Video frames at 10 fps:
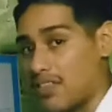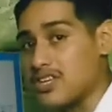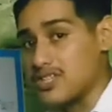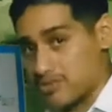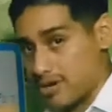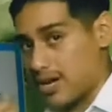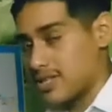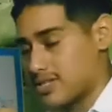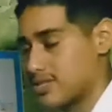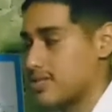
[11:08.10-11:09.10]
a dish,
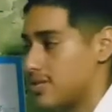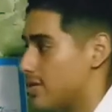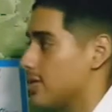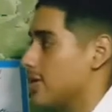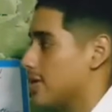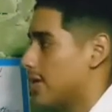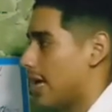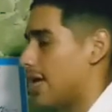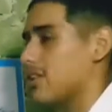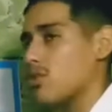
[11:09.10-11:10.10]
right?
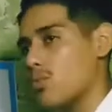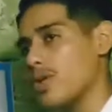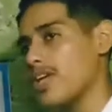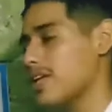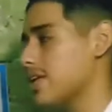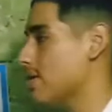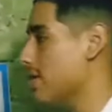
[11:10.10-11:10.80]
And we